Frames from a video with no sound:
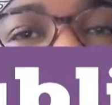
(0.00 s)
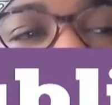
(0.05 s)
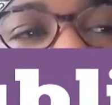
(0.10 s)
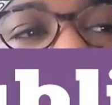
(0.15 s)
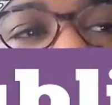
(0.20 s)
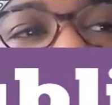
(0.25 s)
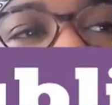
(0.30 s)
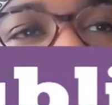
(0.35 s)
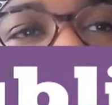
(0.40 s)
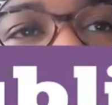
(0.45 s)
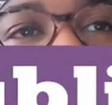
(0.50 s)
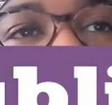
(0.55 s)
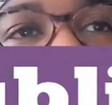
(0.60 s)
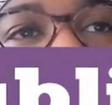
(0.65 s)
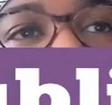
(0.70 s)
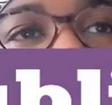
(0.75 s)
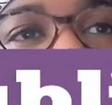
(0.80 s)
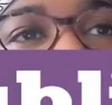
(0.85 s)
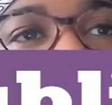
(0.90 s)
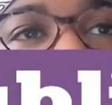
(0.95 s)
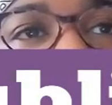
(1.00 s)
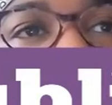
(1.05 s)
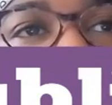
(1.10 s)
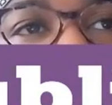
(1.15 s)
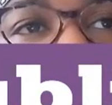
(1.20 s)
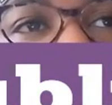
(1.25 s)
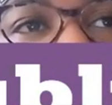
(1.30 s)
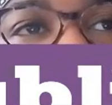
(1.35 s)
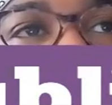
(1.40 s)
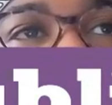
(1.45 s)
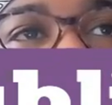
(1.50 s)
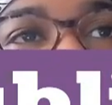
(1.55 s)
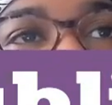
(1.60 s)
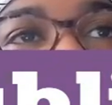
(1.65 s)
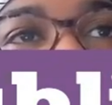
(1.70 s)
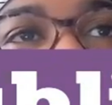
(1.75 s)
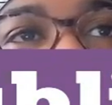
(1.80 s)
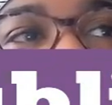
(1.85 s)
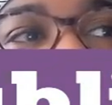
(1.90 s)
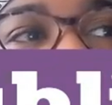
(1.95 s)
over years, uh, but we've also
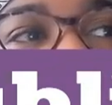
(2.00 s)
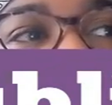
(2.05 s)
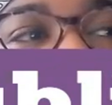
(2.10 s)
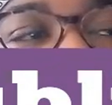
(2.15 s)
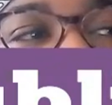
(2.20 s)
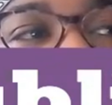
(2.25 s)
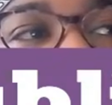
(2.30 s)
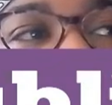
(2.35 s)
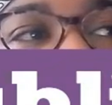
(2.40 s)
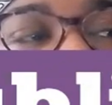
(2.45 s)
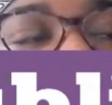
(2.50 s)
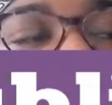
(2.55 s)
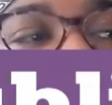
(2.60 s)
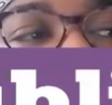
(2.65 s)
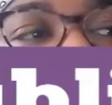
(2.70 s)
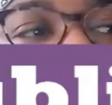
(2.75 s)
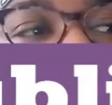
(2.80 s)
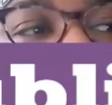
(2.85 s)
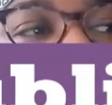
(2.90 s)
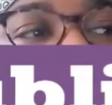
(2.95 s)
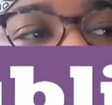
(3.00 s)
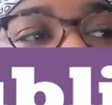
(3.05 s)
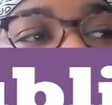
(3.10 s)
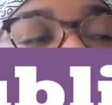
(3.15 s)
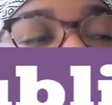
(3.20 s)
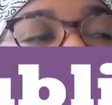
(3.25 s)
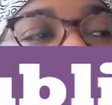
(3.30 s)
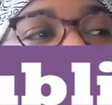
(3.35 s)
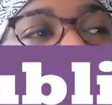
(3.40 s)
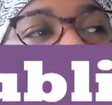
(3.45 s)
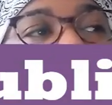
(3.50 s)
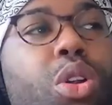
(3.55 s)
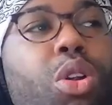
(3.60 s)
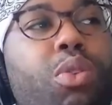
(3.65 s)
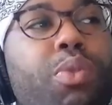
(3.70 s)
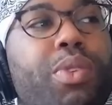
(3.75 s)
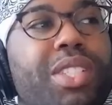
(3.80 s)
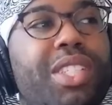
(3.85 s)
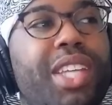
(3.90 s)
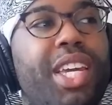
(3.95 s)
seen is the Uh, extreme
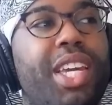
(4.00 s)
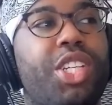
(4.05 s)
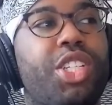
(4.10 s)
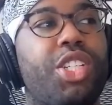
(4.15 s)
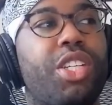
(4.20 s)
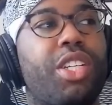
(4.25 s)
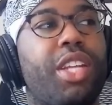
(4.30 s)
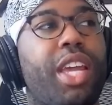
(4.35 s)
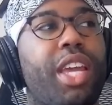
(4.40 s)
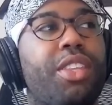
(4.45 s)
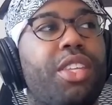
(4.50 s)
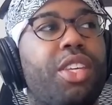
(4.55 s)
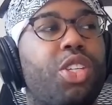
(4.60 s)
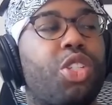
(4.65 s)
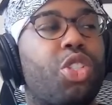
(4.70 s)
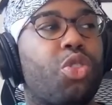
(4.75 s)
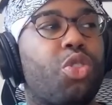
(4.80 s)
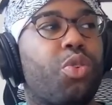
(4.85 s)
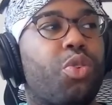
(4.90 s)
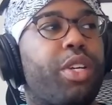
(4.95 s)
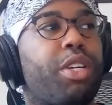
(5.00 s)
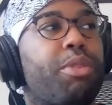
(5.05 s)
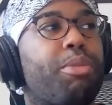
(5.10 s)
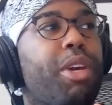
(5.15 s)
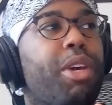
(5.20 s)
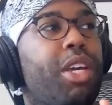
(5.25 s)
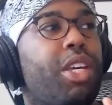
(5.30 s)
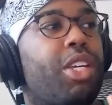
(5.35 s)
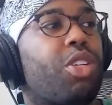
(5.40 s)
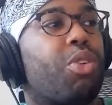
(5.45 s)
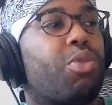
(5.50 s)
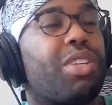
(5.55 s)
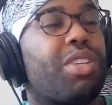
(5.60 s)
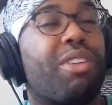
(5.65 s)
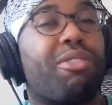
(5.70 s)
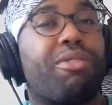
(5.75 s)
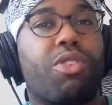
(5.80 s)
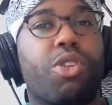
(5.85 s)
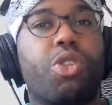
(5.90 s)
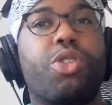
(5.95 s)
polarization and the extreme, you know,
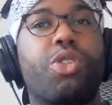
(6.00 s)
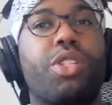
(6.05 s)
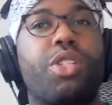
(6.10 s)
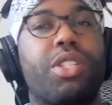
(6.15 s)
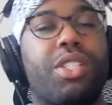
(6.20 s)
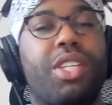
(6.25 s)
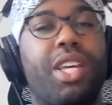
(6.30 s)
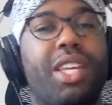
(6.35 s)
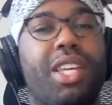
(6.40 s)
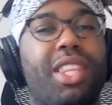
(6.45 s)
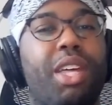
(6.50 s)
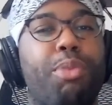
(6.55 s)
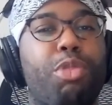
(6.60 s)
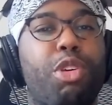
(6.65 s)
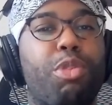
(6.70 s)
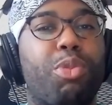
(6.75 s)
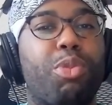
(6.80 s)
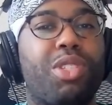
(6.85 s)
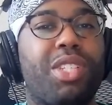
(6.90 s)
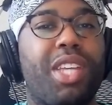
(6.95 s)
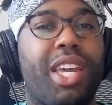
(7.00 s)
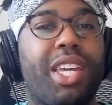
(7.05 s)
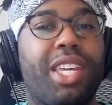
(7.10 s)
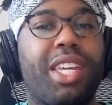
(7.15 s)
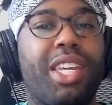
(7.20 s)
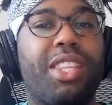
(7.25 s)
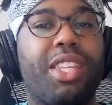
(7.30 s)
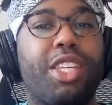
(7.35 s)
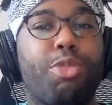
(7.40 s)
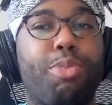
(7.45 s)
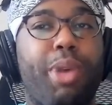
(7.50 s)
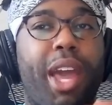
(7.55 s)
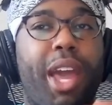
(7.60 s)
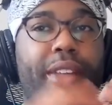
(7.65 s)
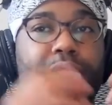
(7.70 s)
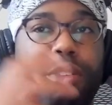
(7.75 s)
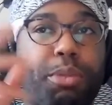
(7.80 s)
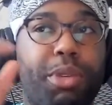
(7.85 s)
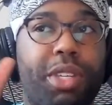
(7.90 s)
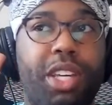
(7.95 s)
diversions that people take in this path
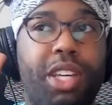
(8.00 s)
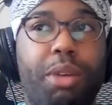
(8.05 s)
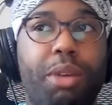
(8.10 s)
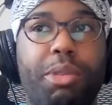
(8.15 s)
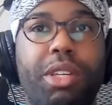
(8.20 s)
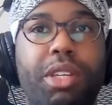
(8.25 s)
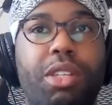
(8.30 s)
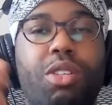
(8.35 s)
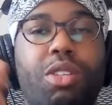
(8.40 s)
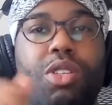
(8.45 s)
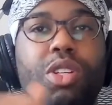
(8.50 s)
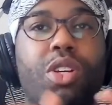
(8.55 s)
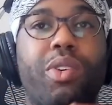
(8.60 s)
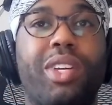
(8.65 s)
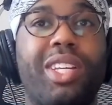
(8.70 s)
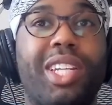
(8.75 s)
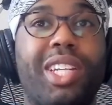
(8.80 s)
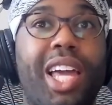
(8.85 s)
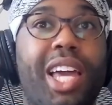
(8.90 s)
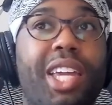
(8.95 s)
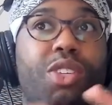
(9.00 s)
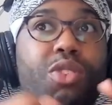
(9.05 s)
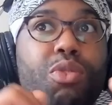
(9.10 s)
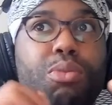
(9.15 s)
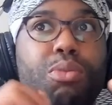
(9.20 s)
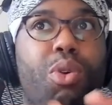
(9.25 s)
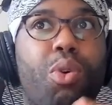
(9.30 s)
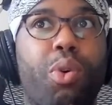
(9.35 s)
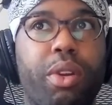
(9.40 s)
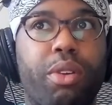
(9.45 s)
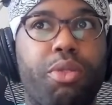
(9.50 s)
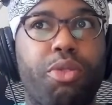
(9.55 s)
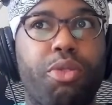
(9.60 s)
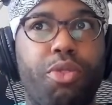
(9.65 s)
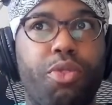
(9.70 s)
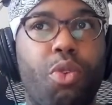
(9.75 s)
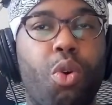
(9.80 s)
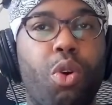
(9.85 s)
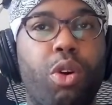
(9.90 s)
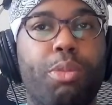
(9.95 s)
of becoming, you know, enlightened or more
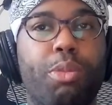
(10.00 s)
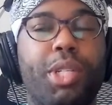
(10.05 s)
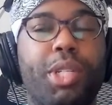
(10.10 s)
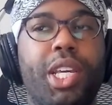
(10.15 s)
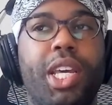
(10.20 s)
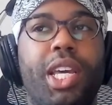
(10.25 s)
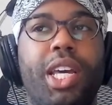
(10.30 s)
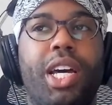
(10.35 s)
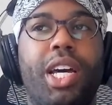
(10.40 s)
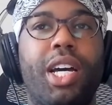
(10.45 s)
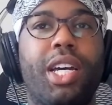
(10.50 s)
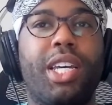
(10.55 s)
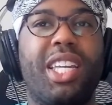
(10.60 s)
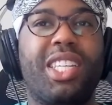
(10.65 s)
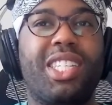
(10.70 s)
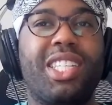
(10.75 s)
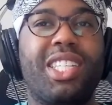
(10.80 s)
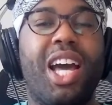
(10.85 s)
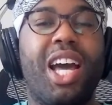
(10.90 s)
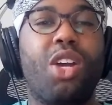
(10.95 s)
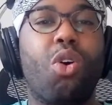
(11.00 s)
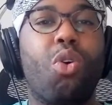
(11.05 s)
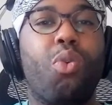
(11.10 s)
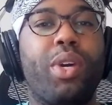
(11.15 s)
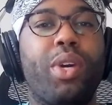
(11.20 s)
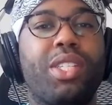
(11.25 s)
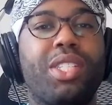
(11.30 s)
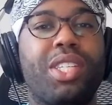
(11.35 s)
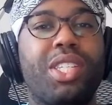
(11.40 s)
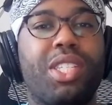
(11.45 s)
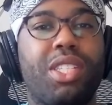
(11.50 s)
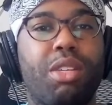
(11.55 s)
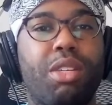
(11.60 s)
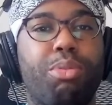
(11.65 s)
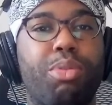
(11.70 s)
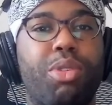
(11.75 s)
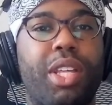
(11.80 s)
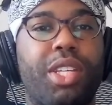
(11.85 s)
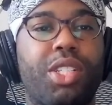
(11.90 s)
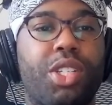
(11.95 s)
informed. Uh, it's not always as
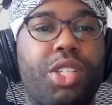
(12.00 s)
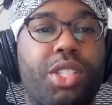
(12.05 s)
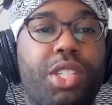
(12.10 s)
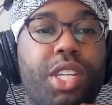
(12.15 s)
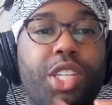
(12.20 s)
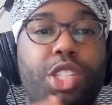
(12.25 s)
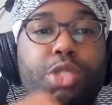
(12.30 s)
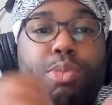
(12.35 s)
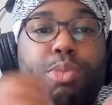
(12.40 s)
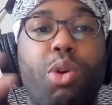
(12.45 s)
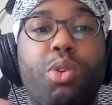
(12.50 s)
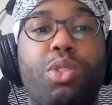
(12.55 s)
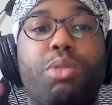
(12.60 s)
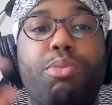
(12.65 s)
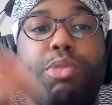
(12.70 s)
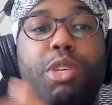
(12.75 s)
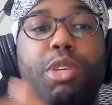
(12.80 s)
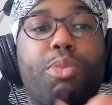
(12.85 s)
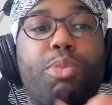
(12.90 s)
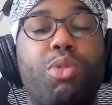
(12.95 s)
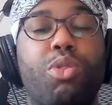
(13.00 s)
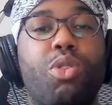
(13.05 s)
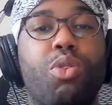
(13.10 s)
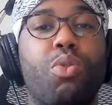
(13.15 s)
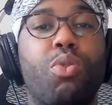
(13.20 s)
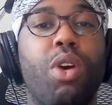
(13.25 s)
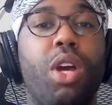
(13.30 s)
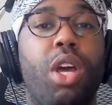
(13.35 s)
simple as just exposing people to